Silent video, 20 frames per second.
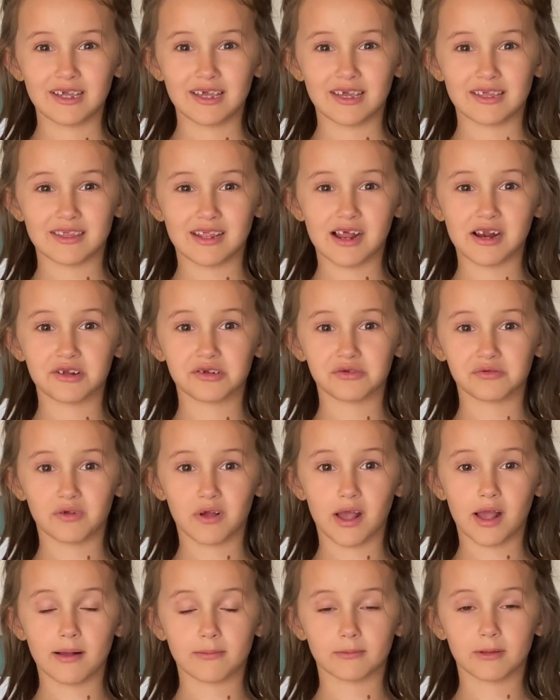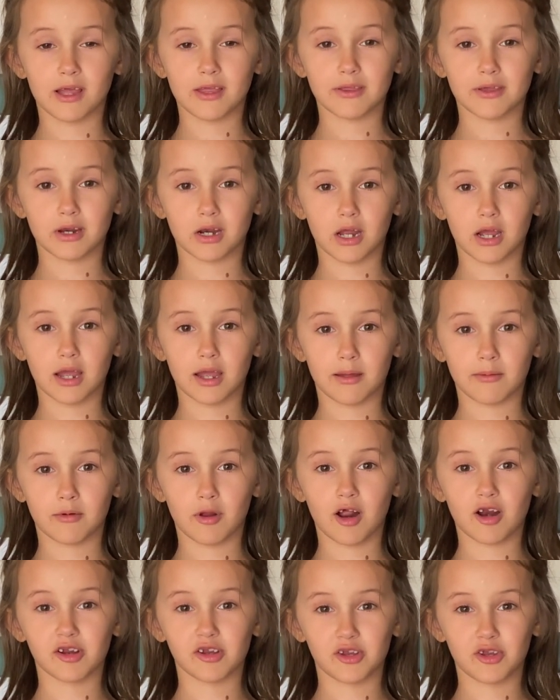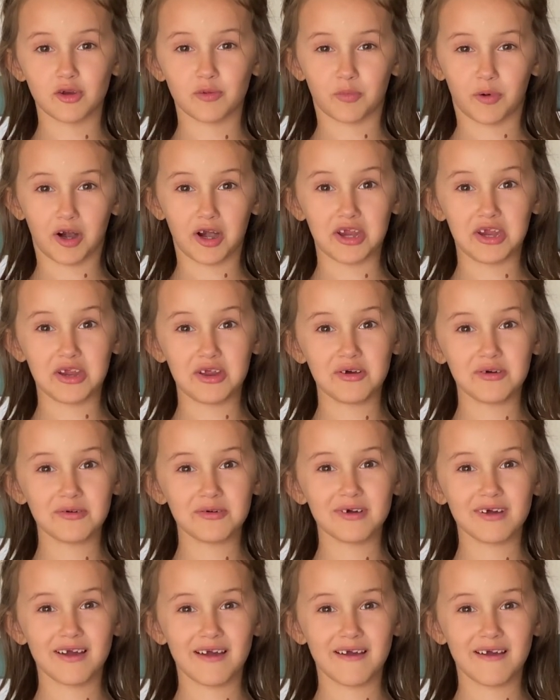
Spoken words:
and that is why I'm glad that I am not a goob. Are you?